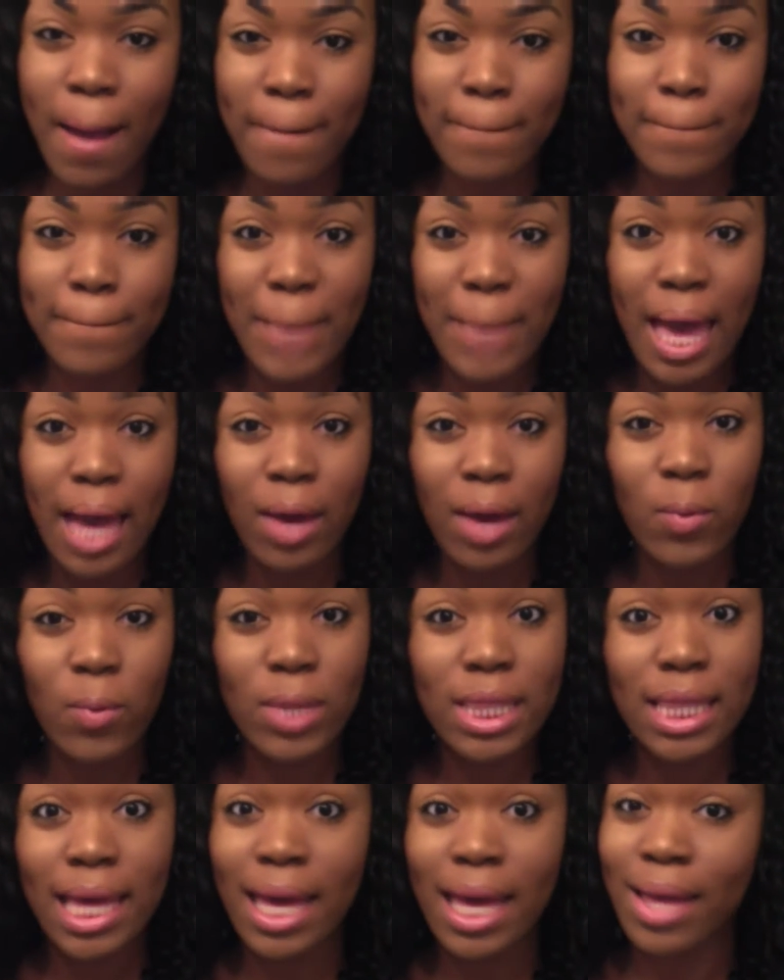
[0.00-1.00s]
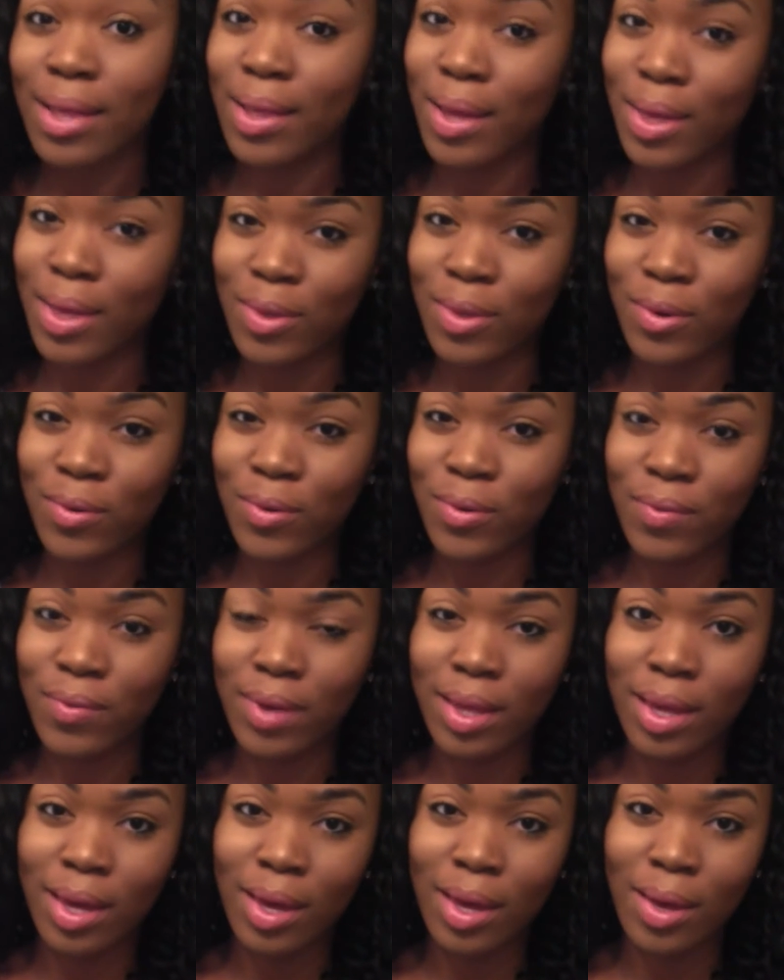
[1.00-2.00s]
I'm back with another
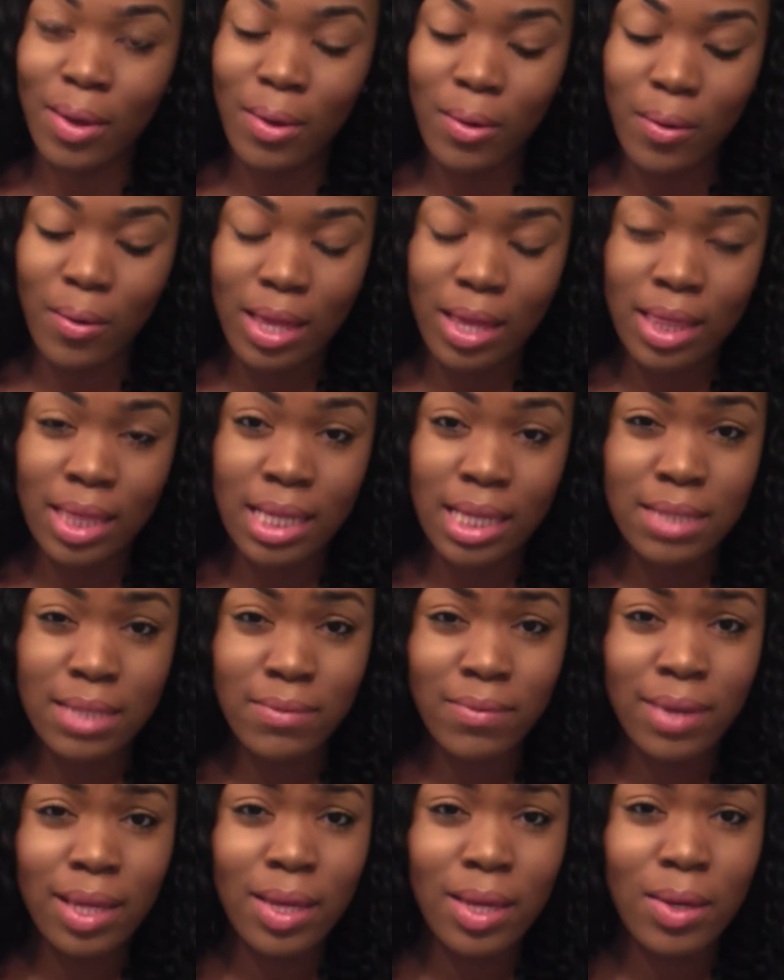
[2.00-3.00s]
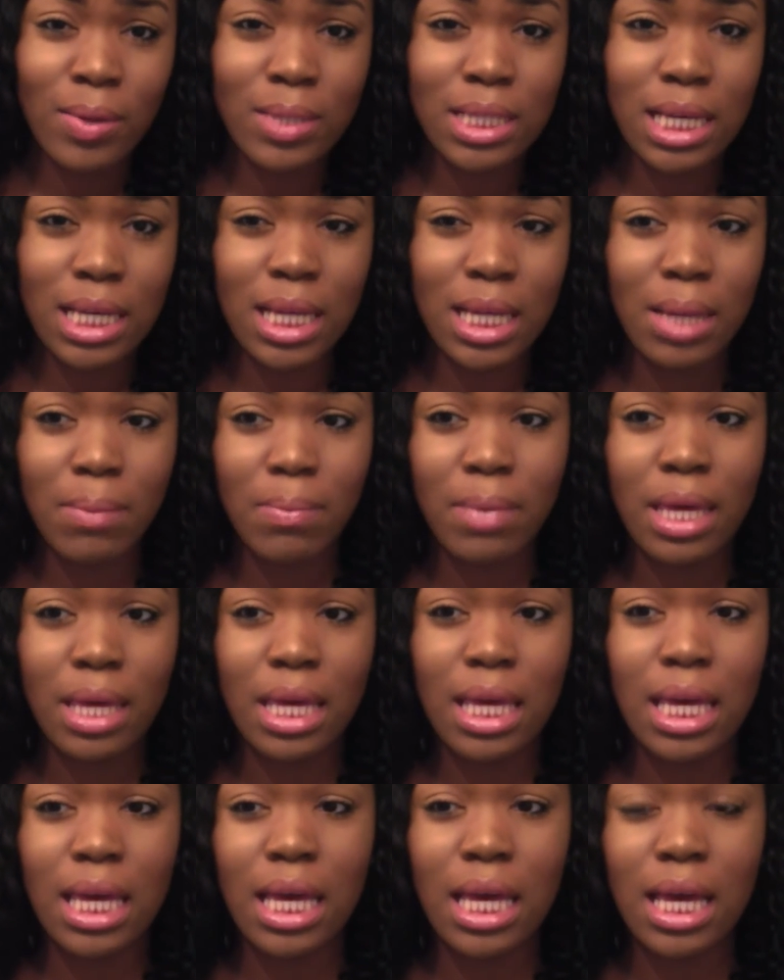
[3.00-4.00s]
video, and this video is gonna
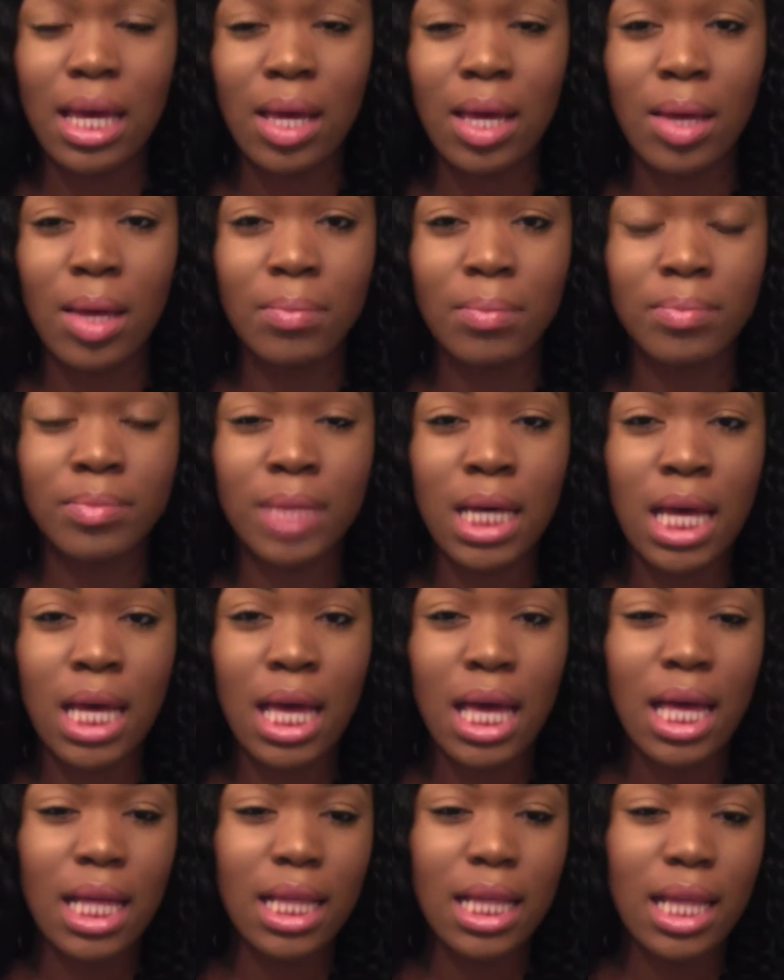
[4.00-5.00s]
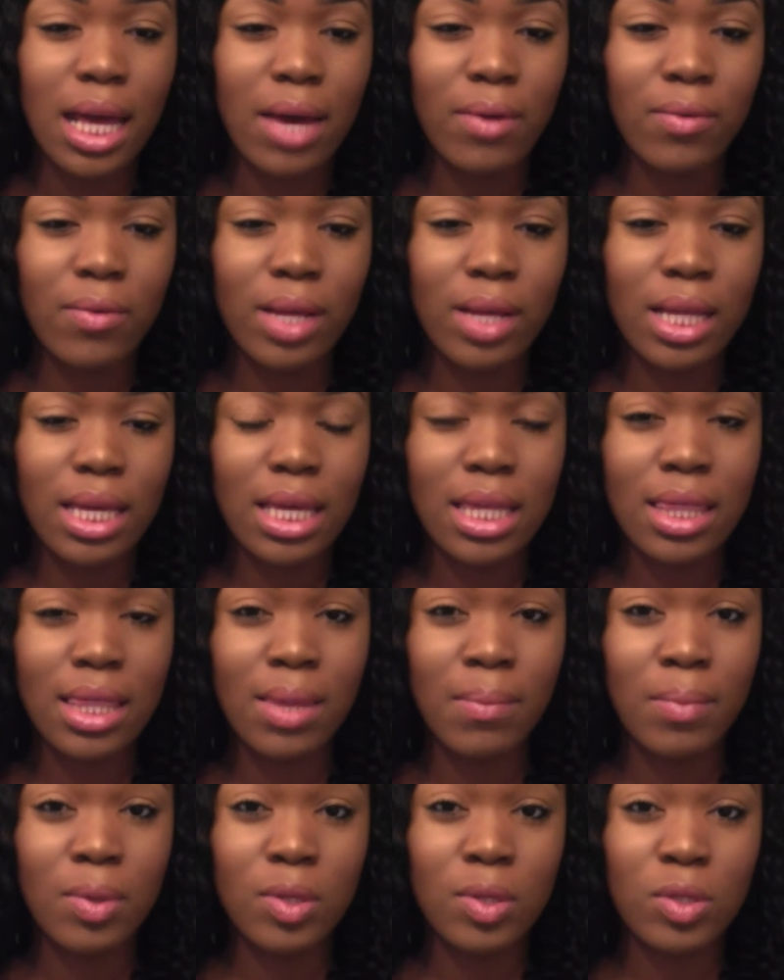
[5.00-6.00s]
be not really
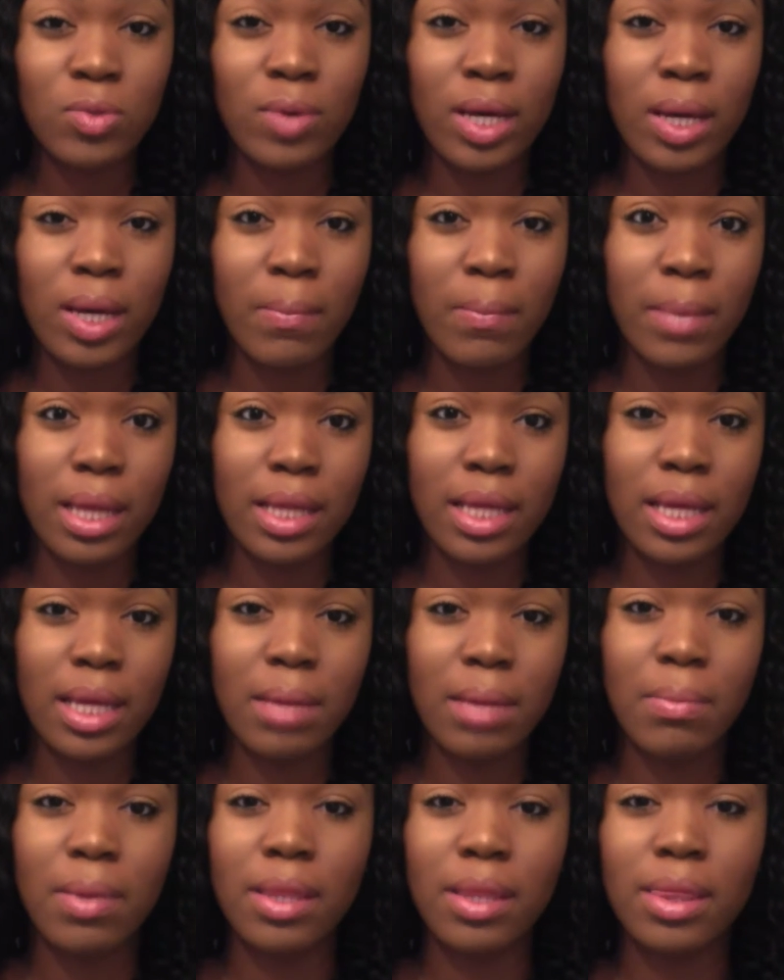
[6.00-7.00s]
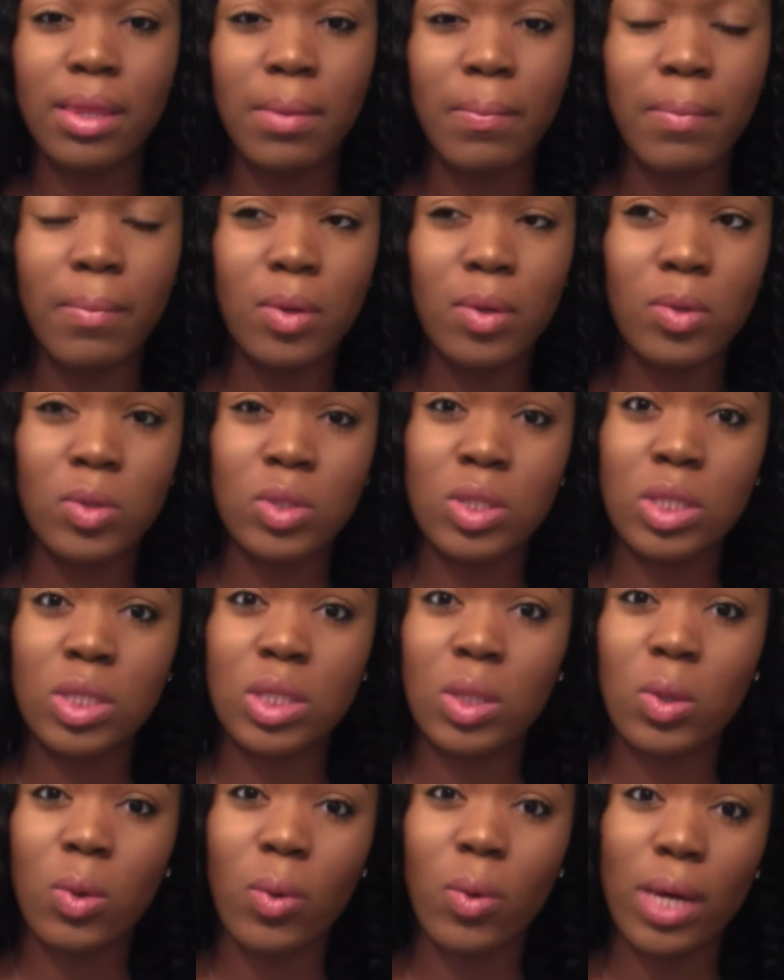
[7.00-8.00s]
the most recommended but the
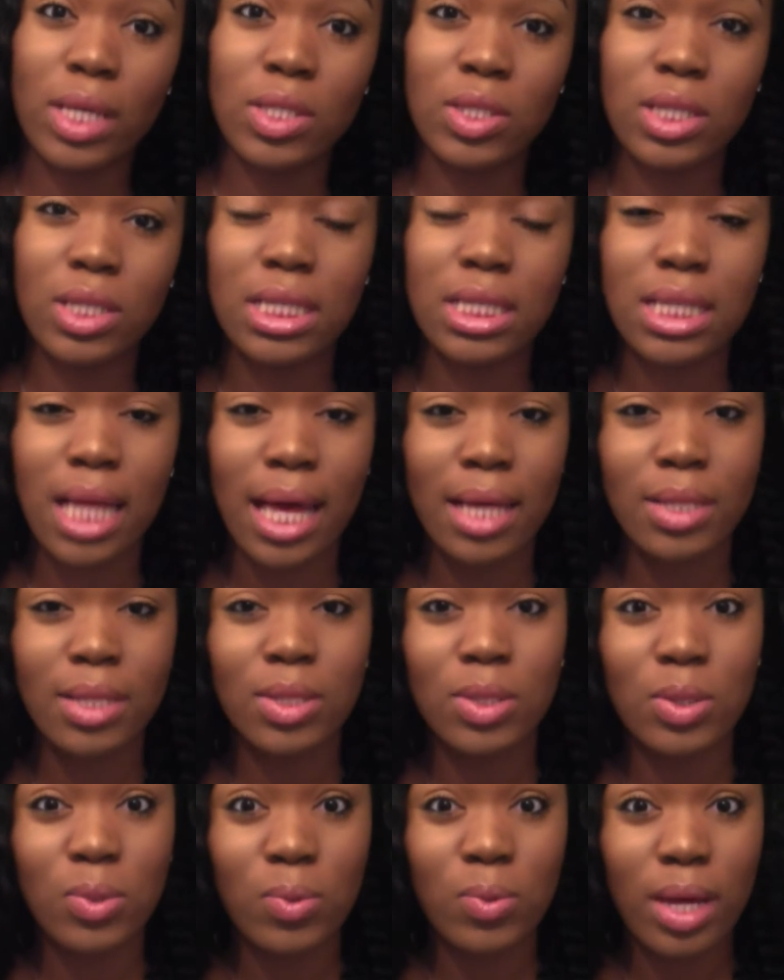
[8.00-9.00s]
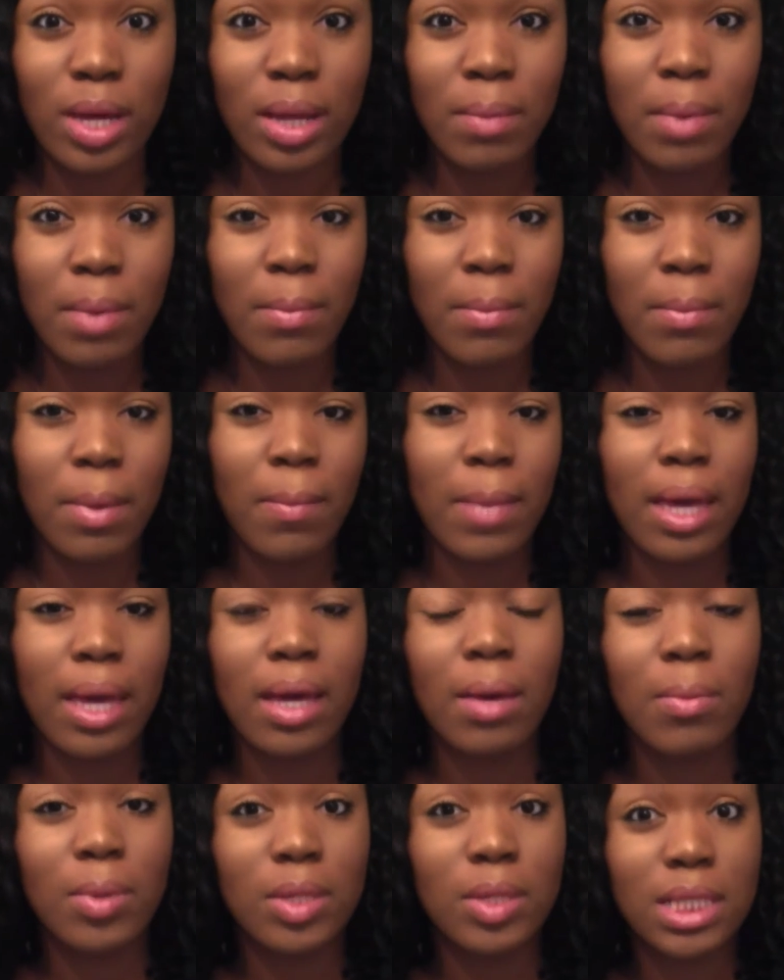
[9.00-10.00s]
most questions that I do get about my
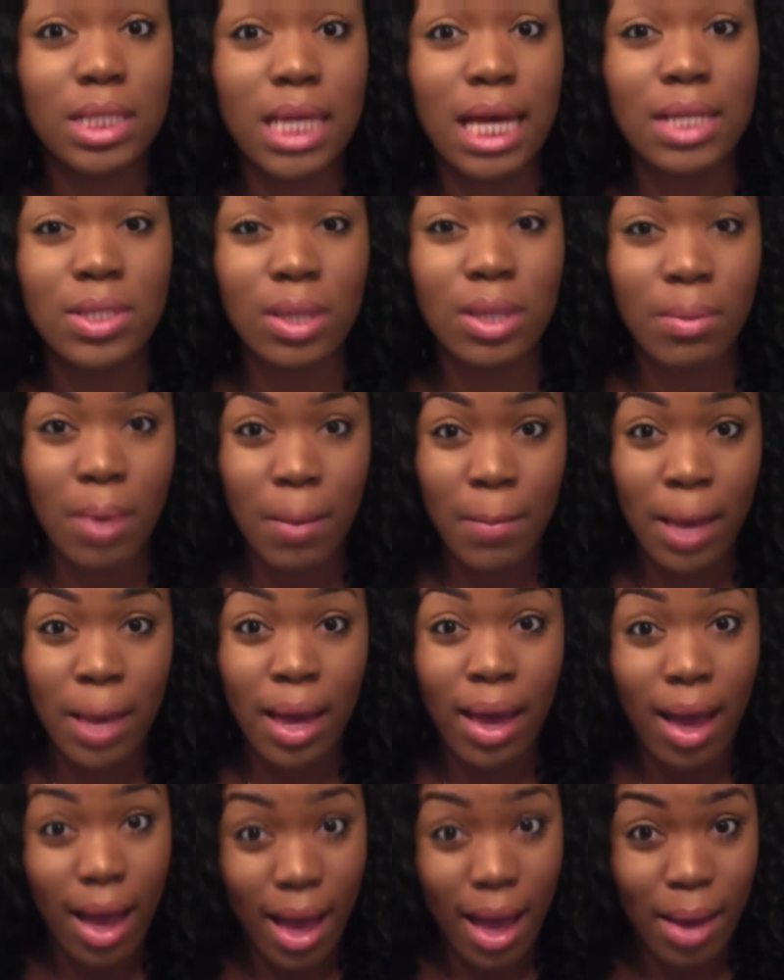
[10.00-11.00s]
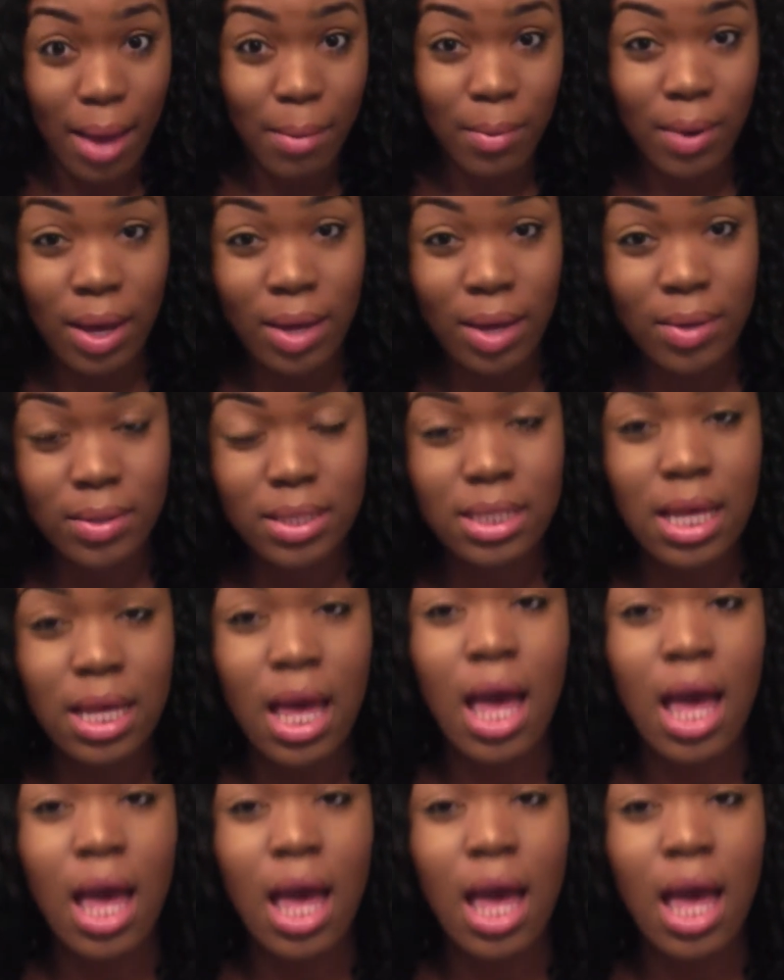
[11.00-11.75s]
makeup, which is actually about my eyebrows.